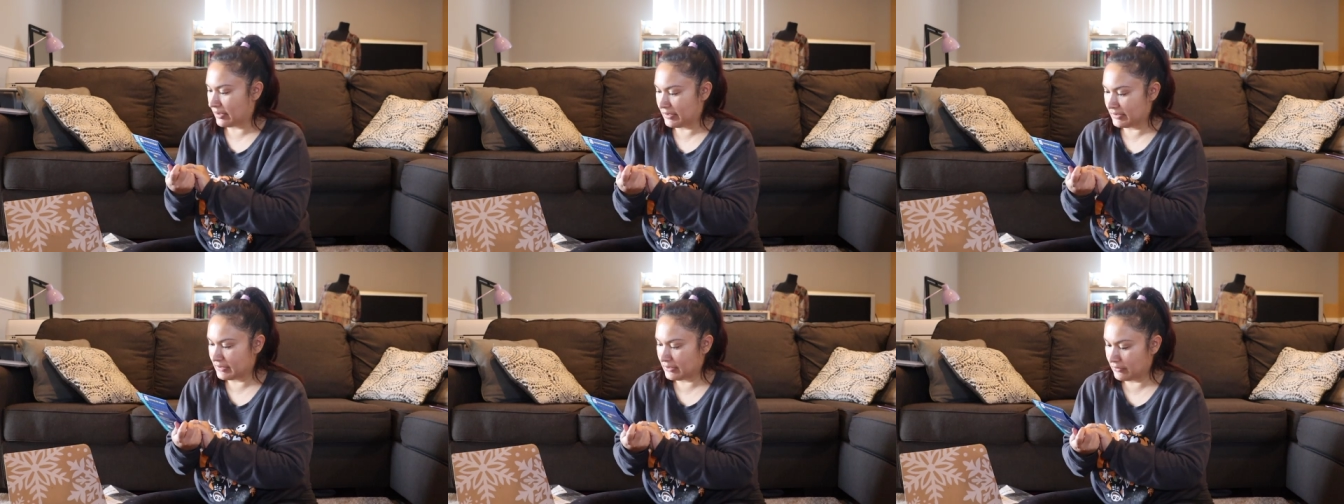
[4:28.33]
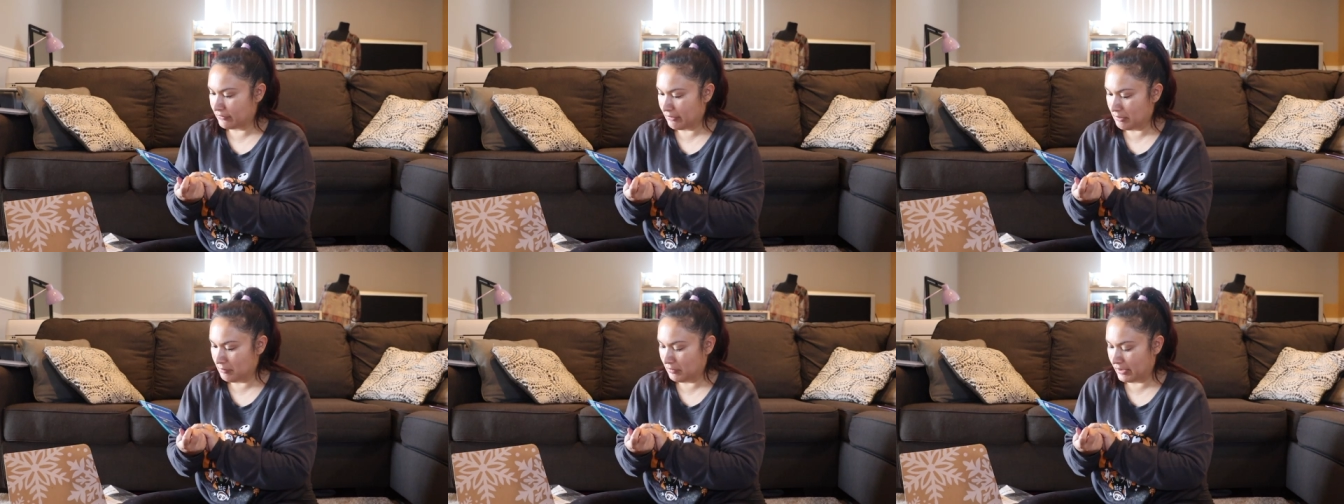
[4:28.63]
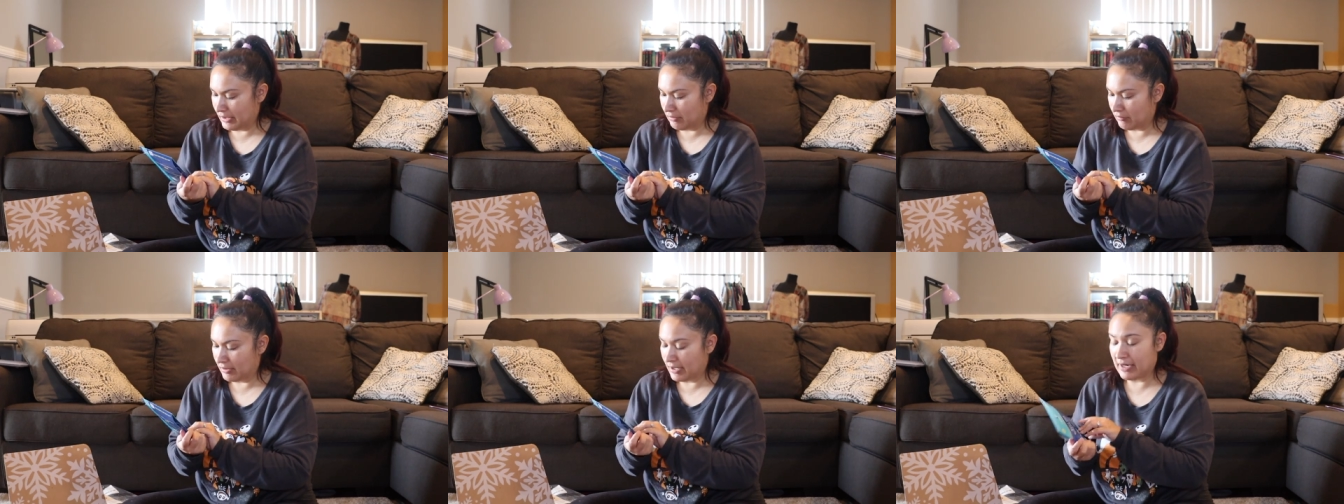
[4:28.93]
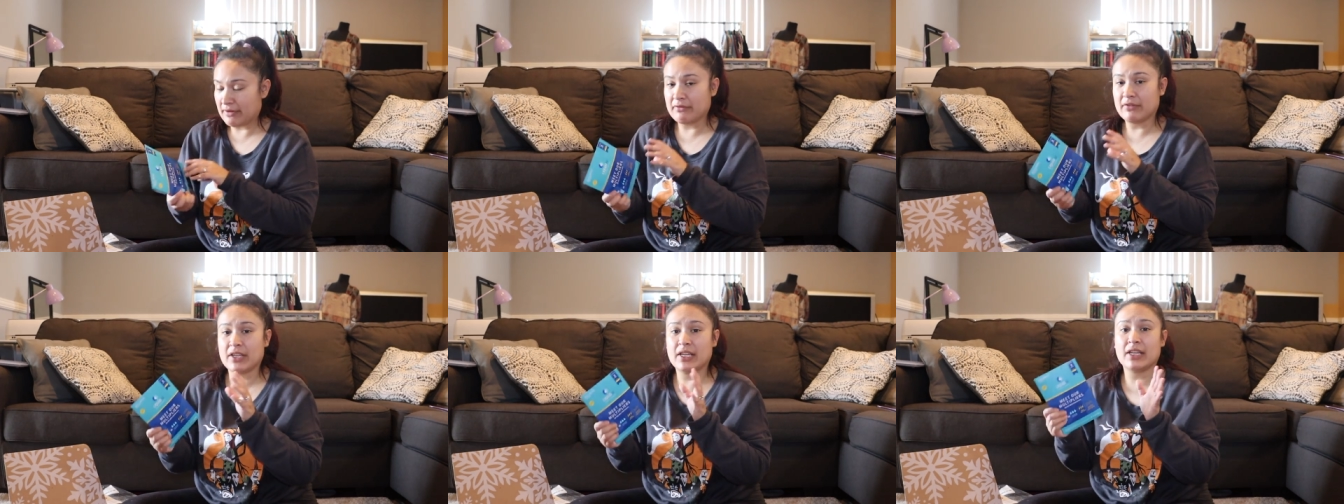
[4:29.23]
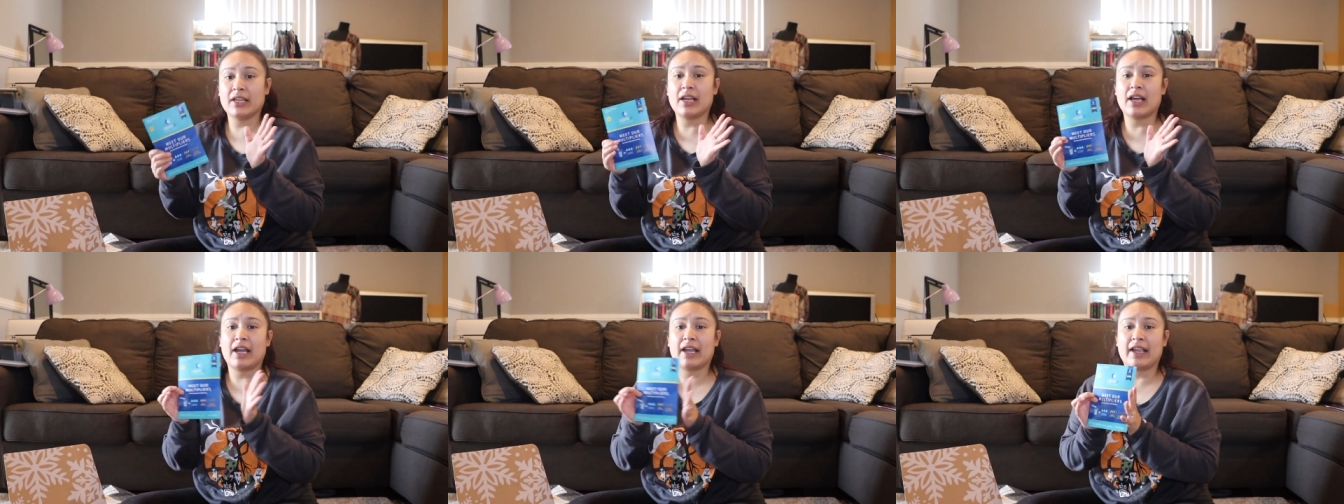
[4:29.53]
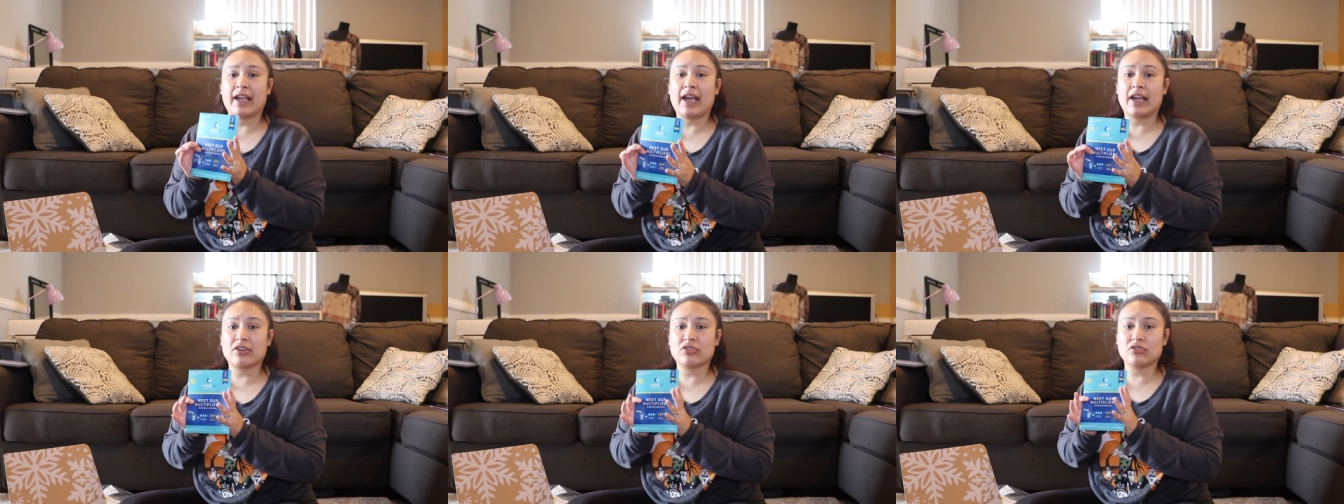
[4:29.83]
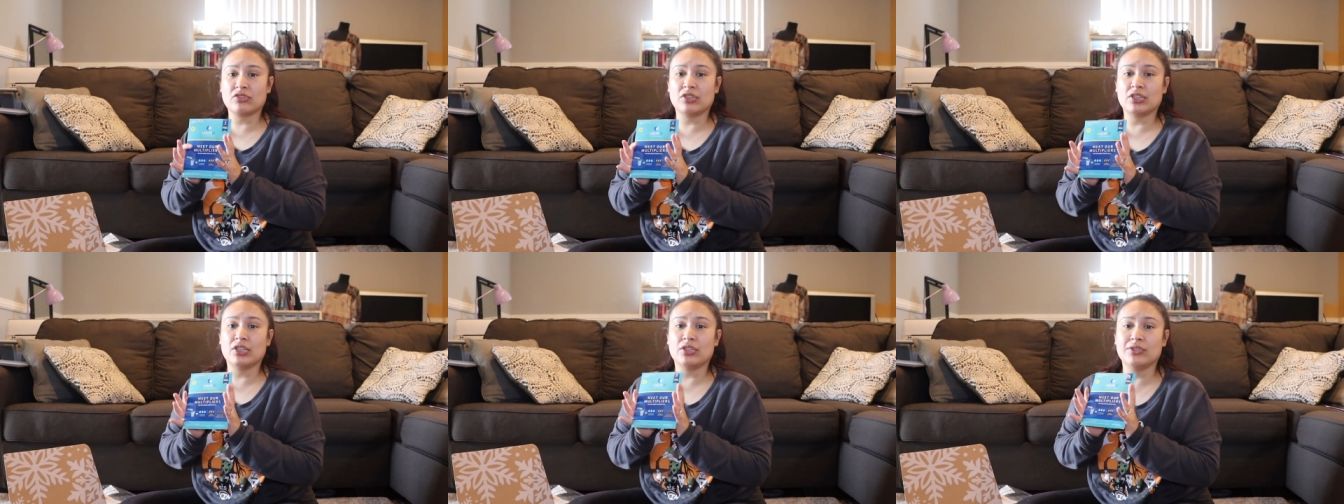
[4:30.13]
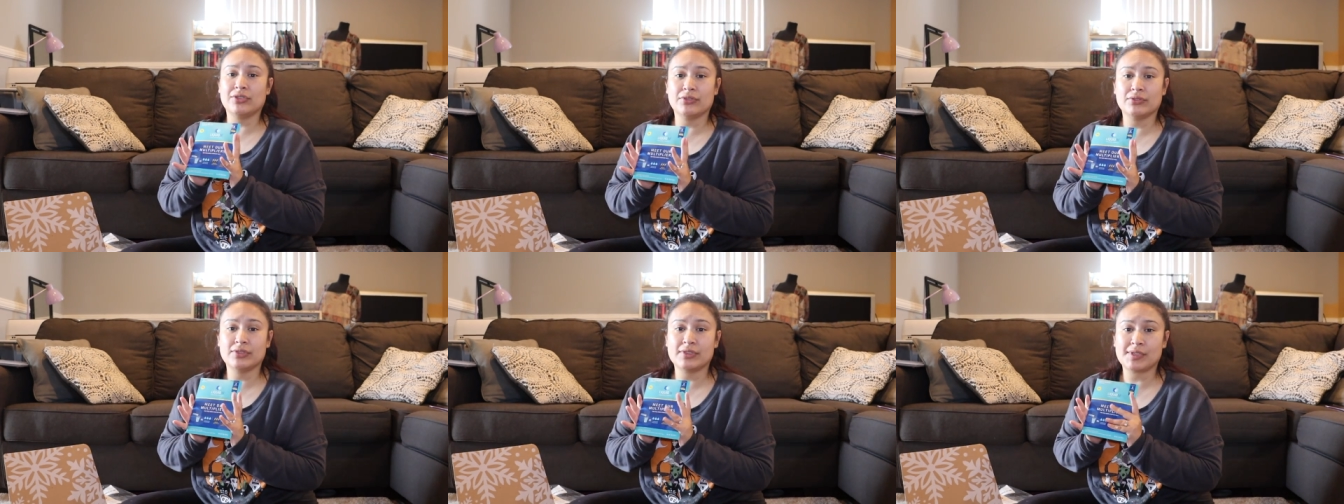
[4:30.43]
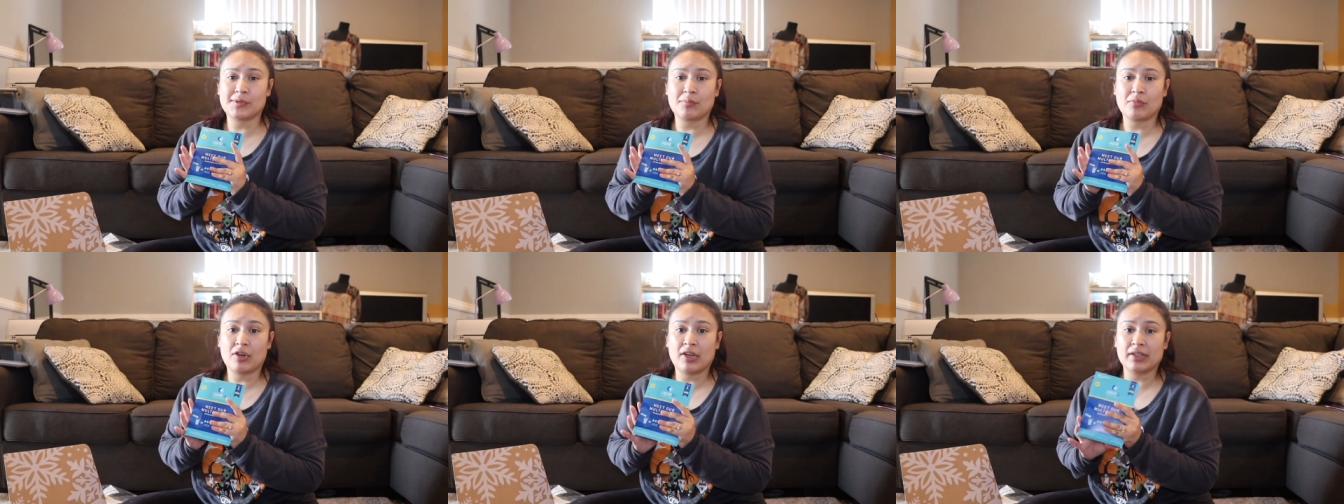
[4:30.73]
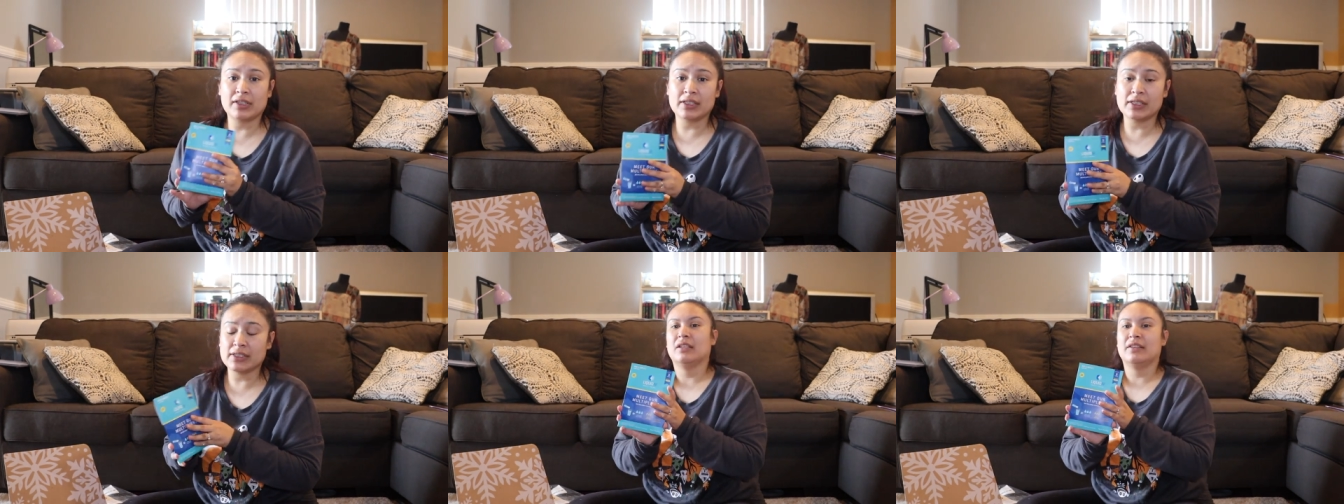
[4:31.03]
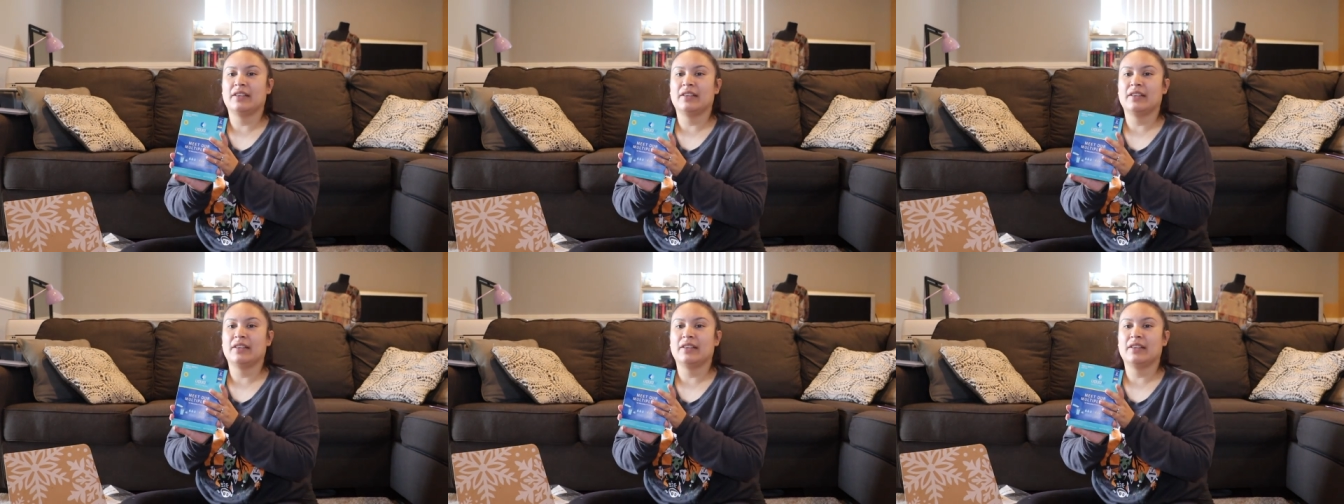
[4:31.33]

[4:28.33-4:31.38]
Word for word: This is from Liquid IV. I actually use their product.